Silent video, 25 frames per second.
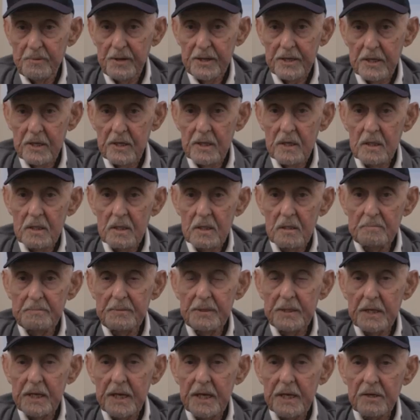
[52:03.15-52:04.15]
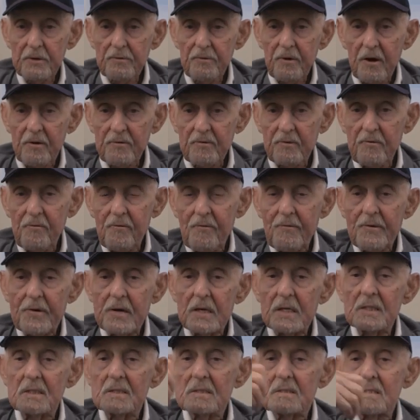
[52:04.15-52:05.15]
big a big aircraft,
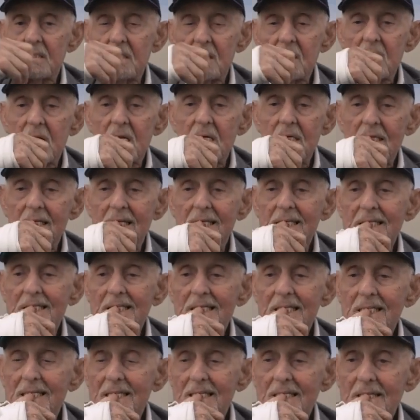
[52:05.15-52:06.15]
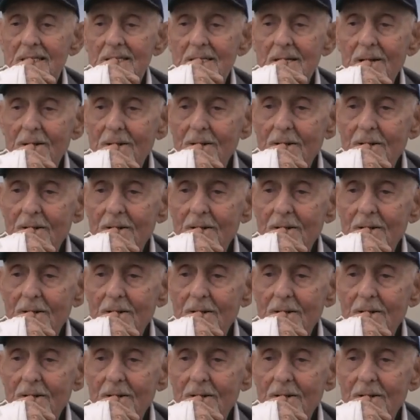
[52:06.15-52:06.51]
and